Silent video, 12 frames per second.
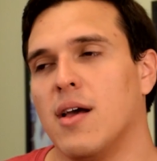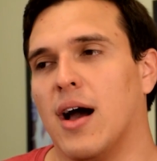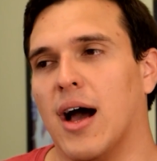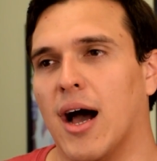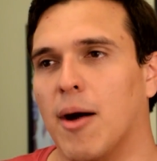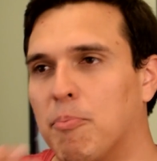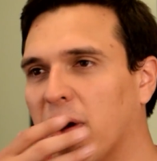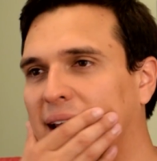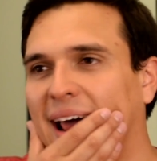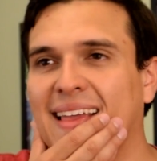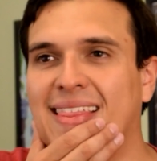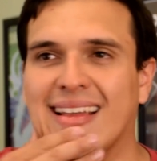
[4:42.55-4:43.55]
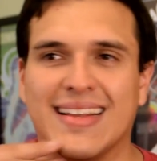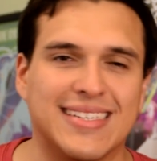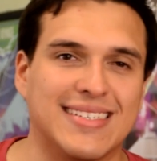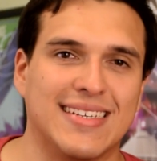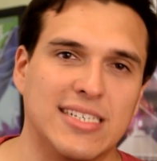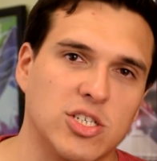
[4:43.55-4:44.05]
But I think
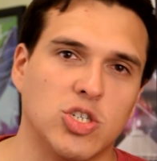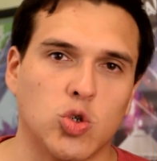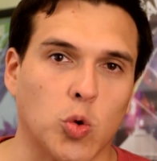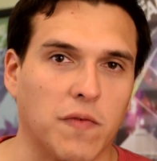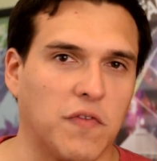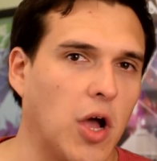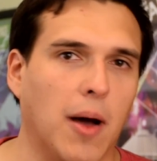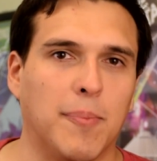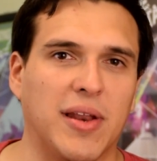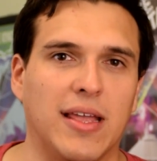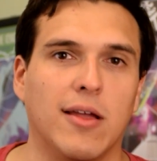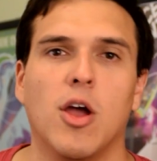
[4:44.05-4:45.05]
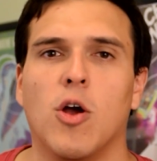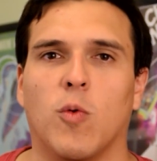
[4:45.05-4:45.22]
Disney's the sort of company